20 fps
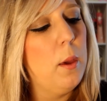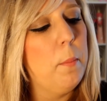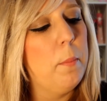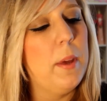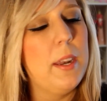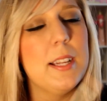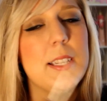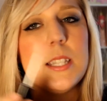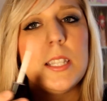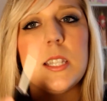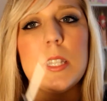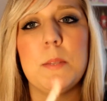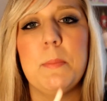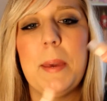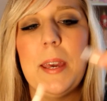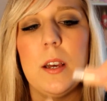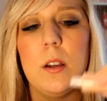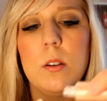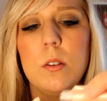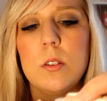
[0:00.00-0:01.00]
but it
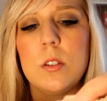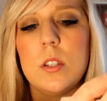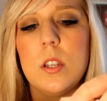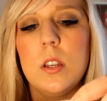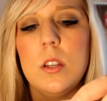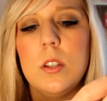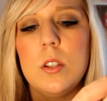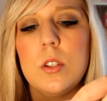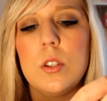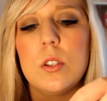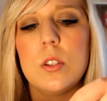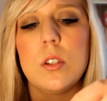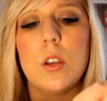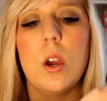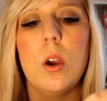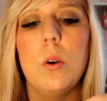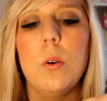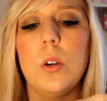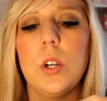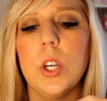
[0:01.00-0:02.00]
smells
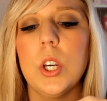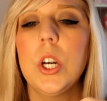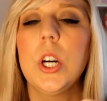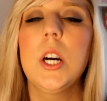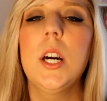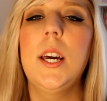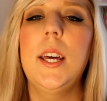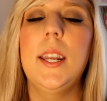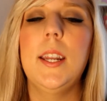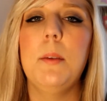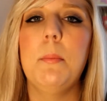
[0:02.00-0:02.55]
so good.